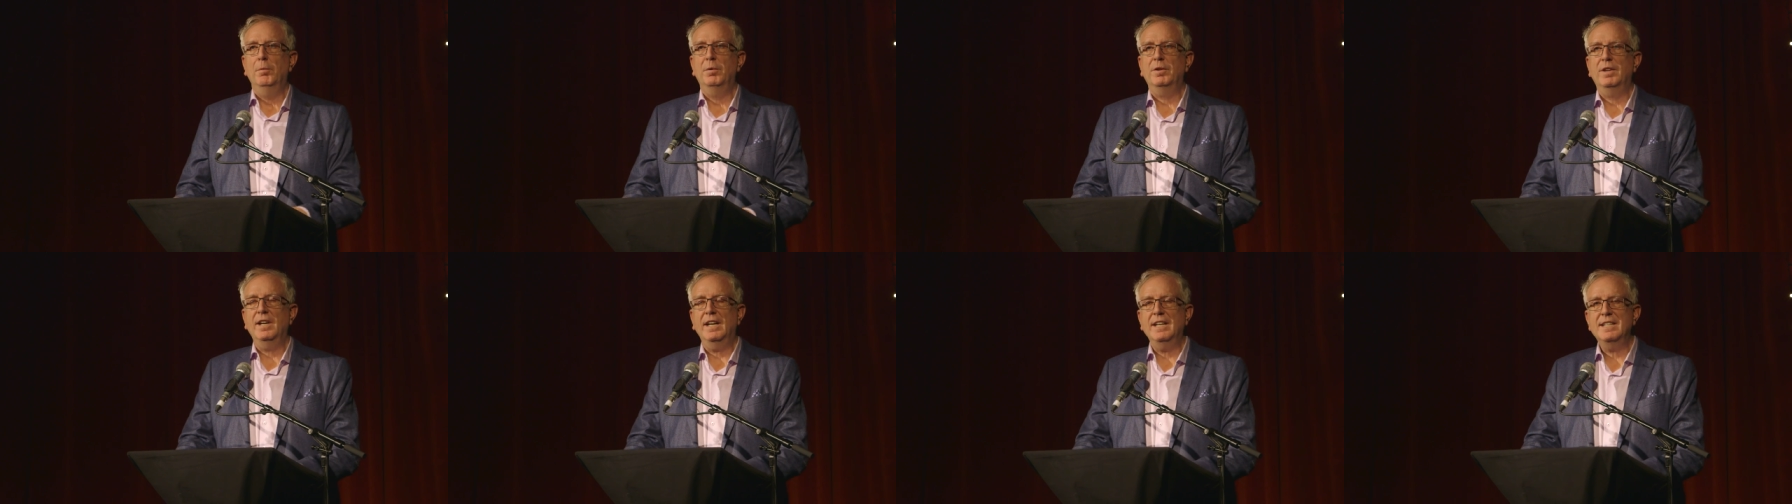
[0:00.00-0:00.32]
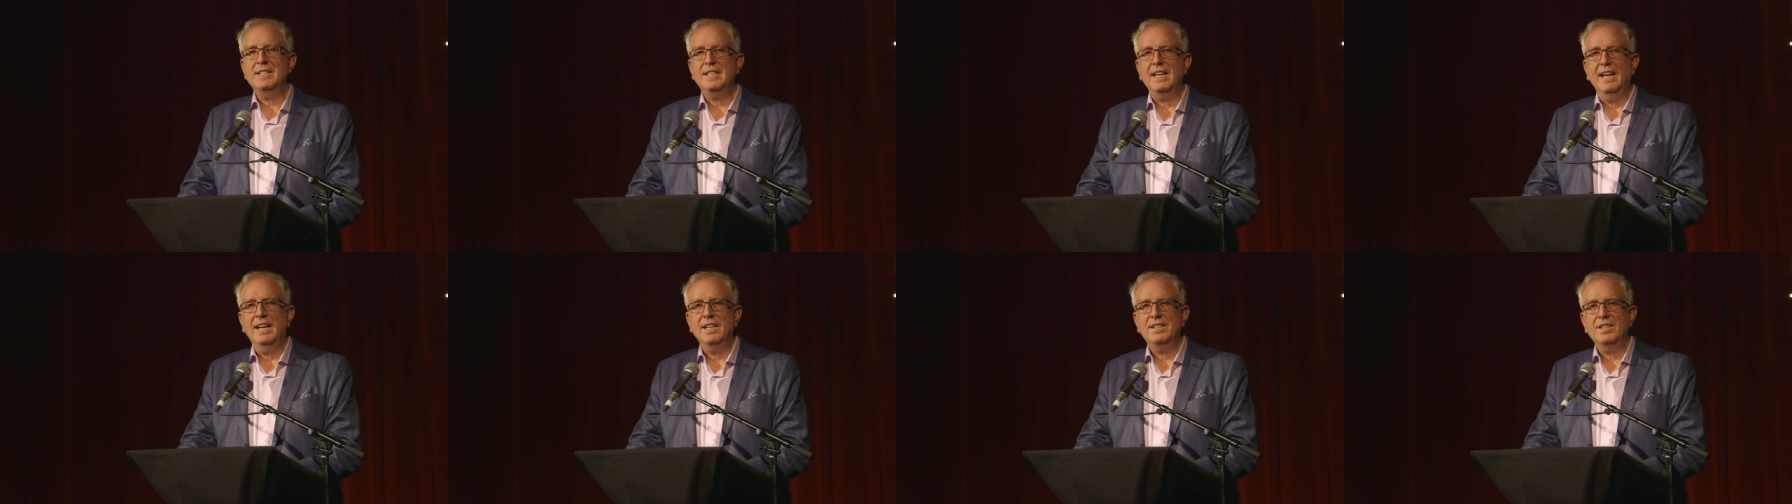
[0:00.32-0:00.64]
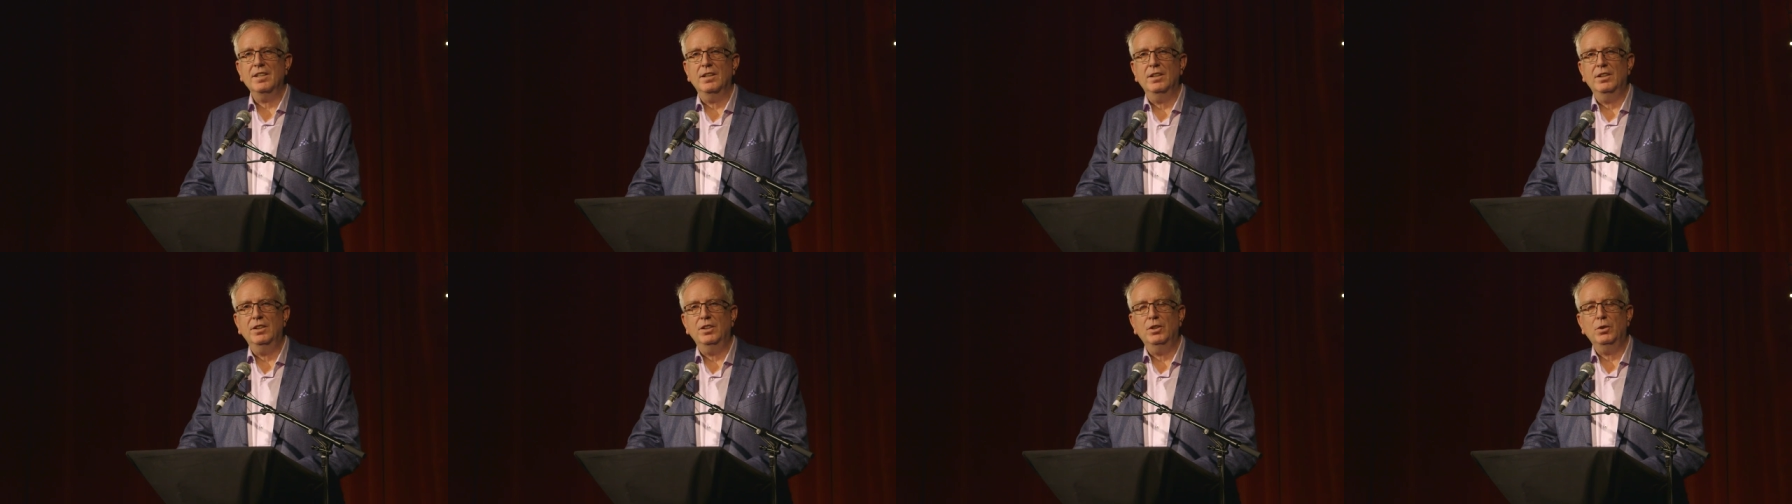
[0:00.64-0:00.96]
But they
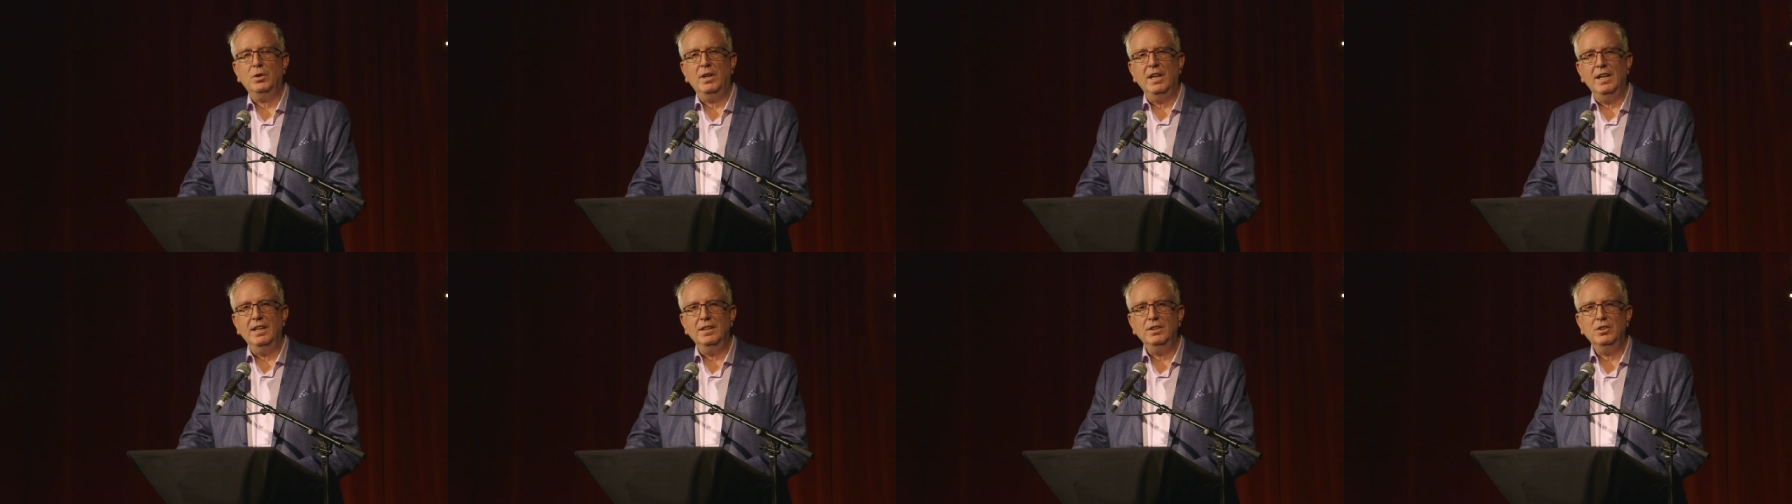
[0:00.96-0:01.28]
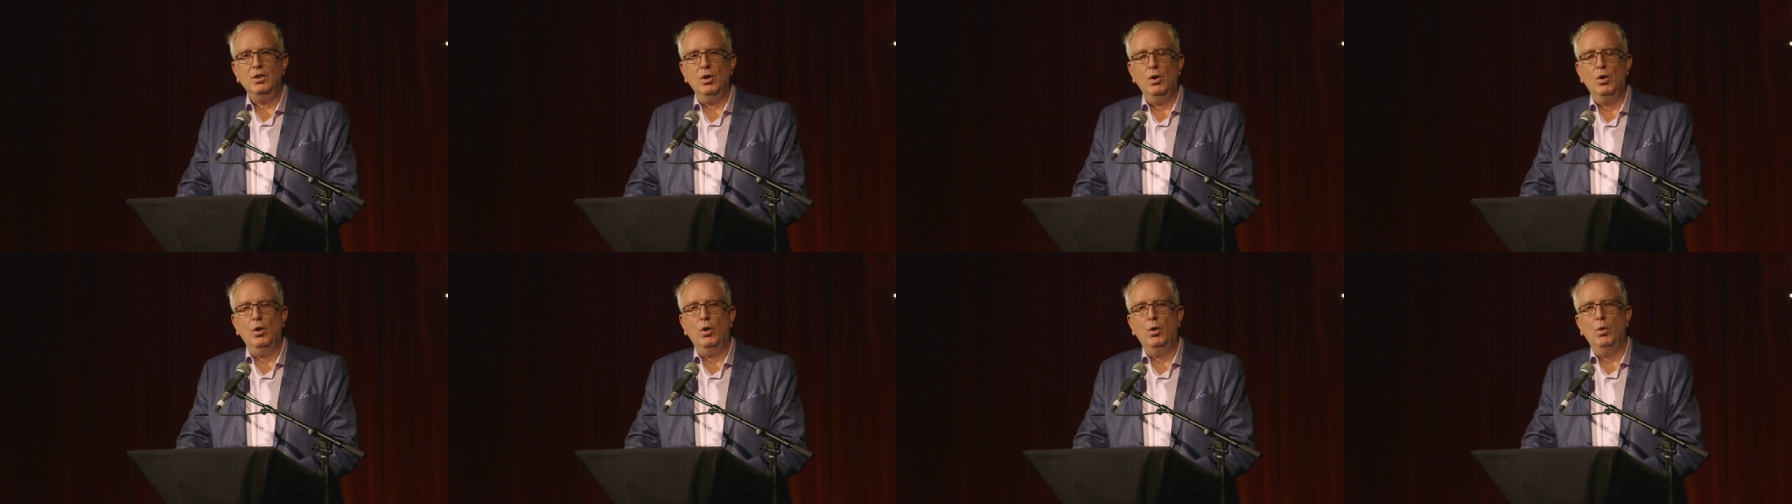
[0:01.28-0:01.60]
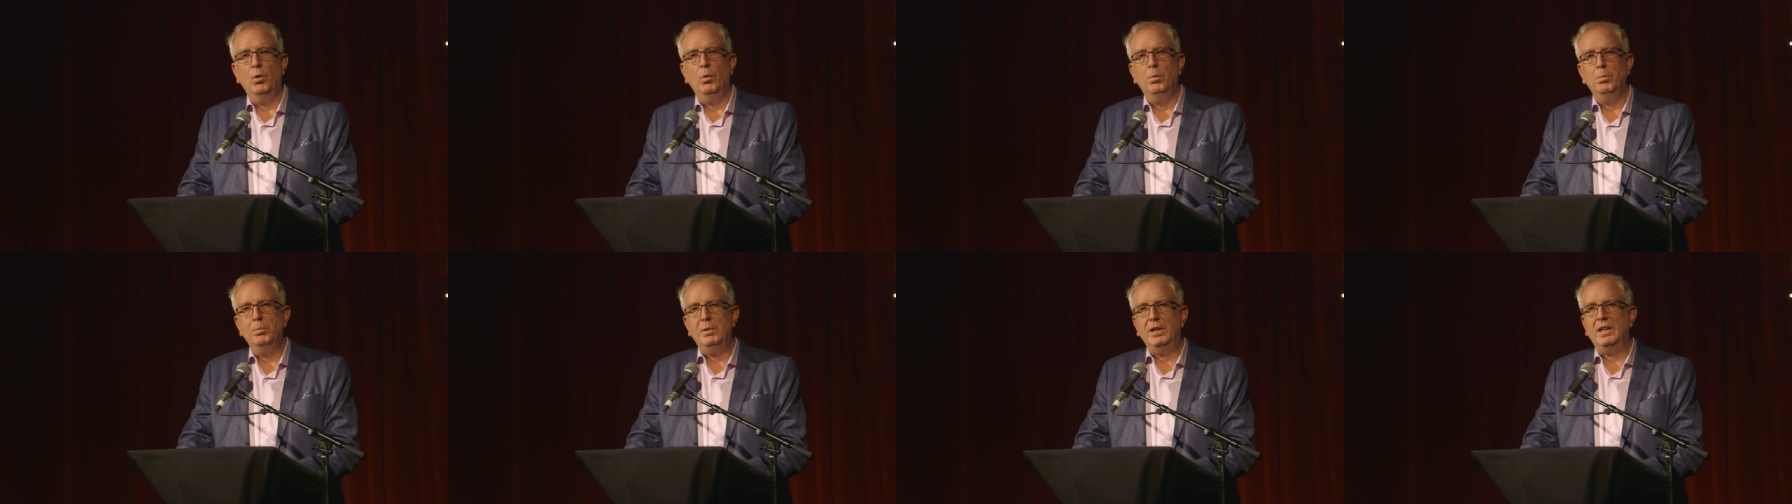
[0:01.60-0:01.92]
said, You can't go
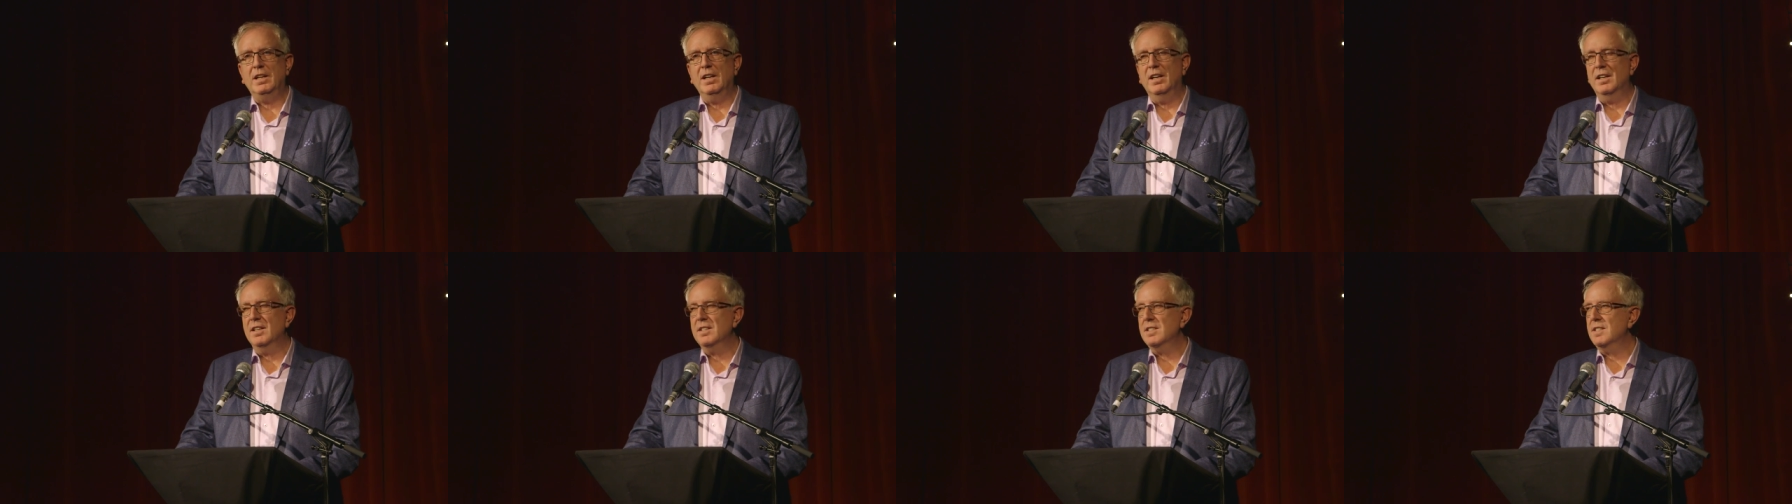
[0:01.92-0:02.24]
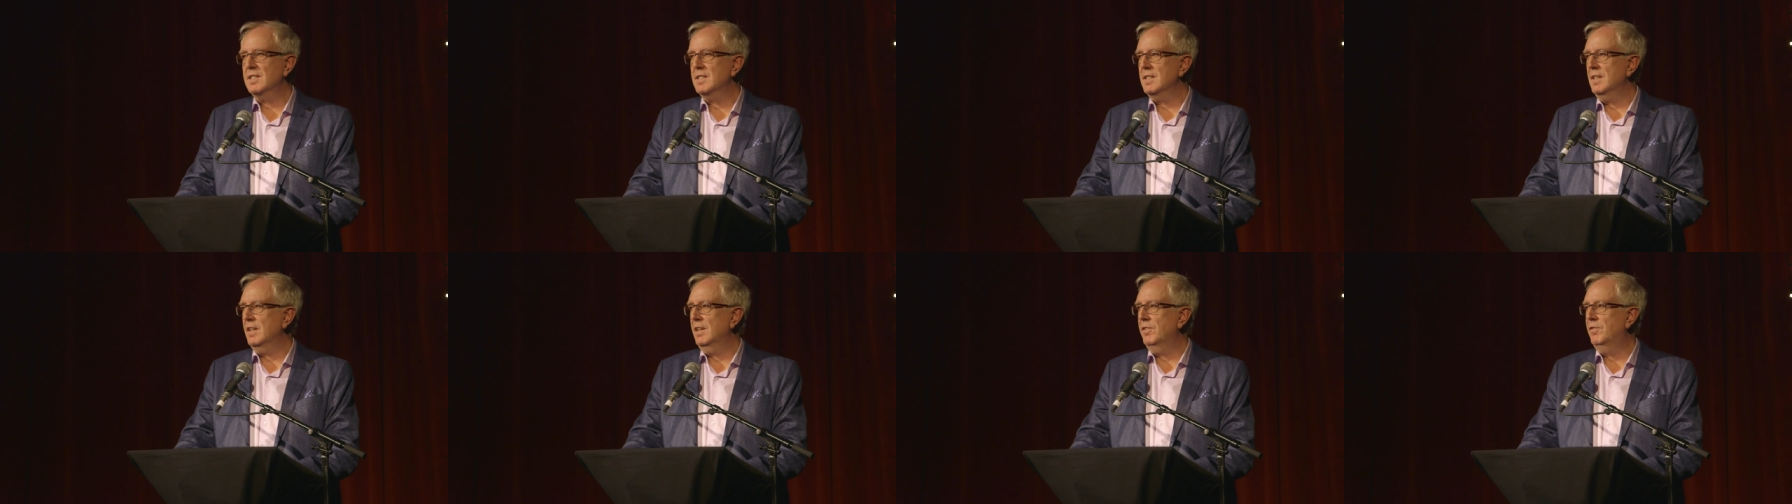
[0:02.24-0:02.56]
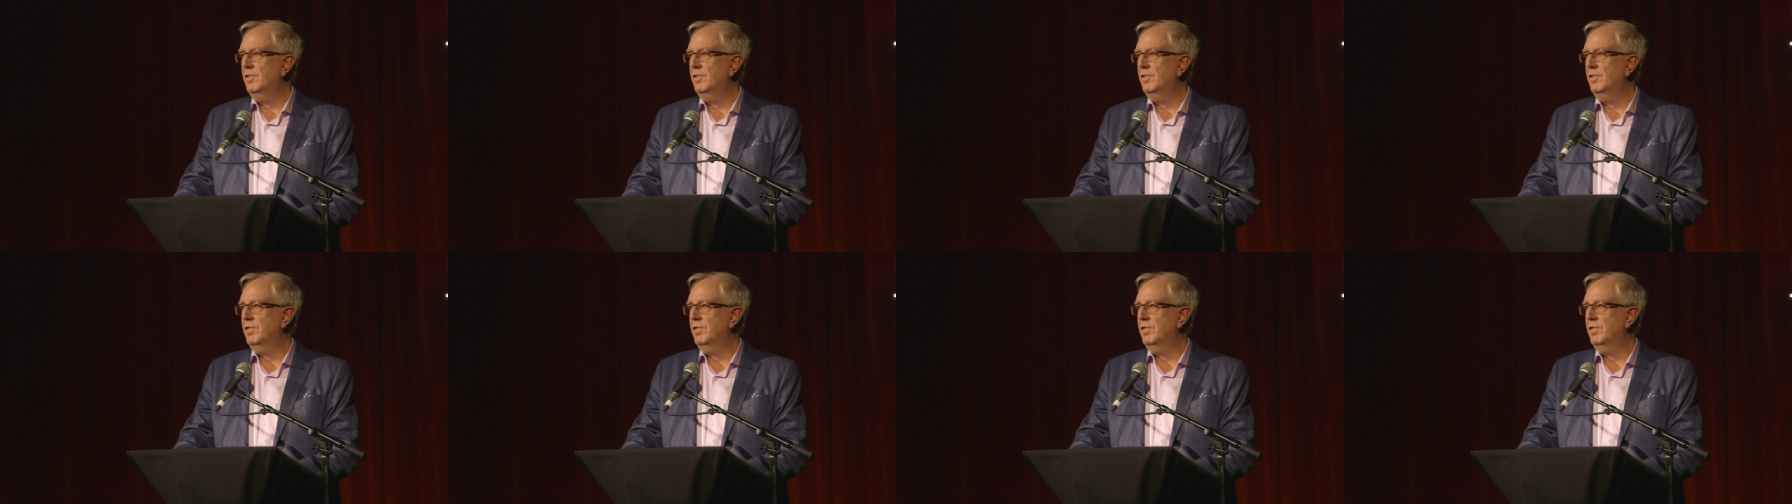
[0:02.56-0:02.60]
home because